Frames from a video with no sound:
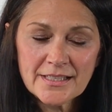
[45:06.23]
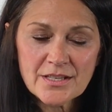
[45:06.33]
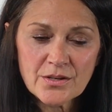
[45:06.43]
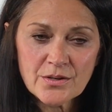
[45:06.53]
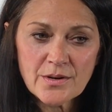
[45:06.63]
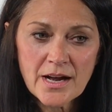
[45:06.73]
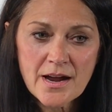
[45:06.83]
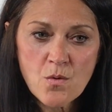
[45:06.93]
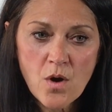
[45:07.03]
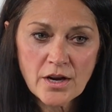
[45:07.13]
So
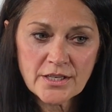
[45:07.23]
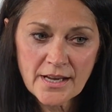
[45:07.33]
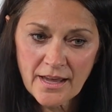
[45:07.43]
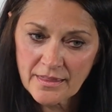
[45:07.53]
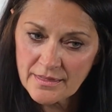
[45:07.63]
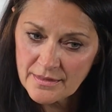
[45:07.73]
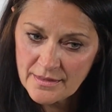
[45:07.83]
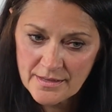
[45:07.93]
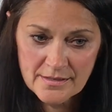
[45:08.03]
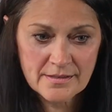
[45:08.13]
I want to
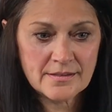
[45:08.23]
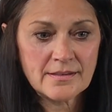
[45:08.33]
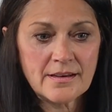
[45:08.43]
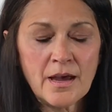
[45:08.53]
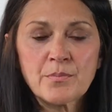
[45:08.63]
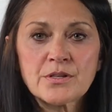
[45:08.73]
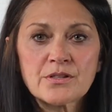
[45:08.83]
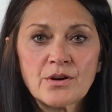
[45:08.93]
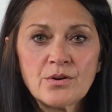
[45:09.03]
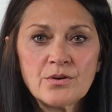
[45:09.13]
end this
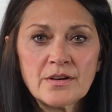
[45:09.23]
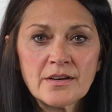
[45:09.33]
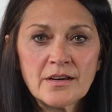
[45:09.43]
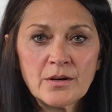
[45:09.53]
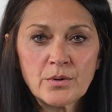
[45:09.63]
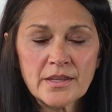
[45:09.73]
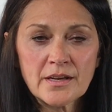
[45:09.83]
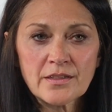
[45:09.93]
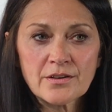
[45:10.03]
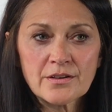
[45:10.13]
episode with
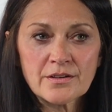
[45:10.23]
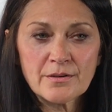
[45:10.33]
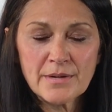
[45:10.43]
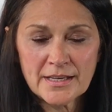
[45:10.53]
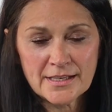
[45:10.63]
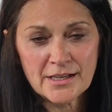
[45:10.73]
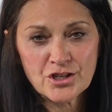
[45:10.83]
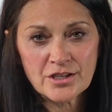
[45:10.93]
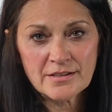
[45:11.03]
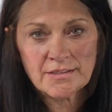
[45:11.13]
another
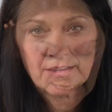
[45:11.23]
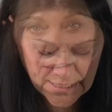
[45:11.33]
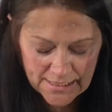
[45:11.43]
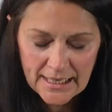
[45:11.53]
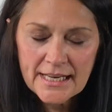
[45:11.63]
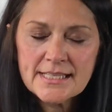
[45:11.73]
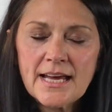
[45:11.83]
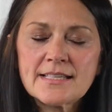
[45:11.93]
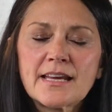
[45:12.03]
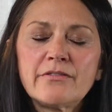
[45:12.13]
meditation. And I'd like
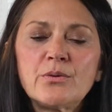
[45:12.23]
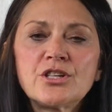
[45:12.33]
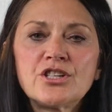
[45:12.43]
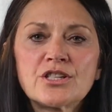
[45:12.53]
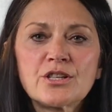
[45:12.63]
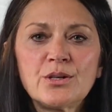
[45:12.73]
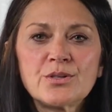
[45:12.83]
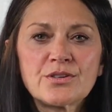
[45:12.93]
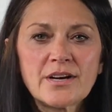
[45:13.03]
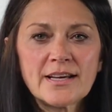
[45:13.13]
to ask everyone to just
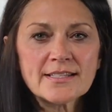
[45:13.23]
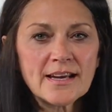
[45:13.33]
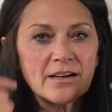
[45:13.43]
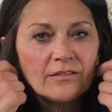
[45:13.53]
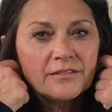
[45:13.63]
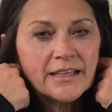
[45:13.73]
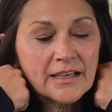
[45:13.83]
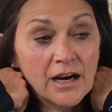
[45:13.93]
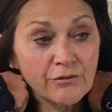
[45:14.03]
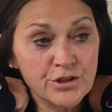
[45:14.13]
close their eyes now.
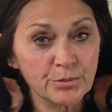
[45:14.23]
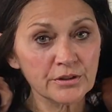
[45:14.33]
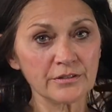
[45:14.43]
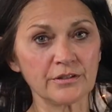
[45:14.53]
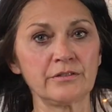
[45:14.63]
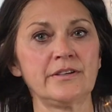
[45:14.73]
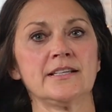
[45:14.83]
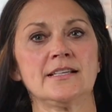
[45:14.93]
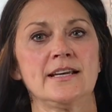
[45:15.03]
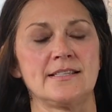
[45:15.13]
Get comfortable. Go
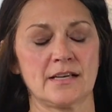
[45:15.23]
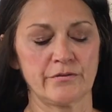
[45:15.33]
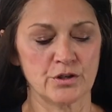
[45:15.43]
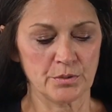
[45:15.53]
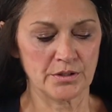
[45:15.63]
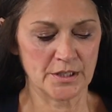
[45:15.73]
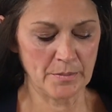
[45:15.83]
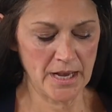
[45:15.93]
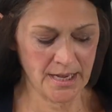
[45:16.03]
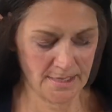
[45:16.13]
find a nice, comfortable
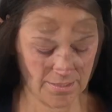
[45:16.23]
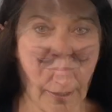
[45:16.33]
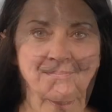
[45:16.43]
spot.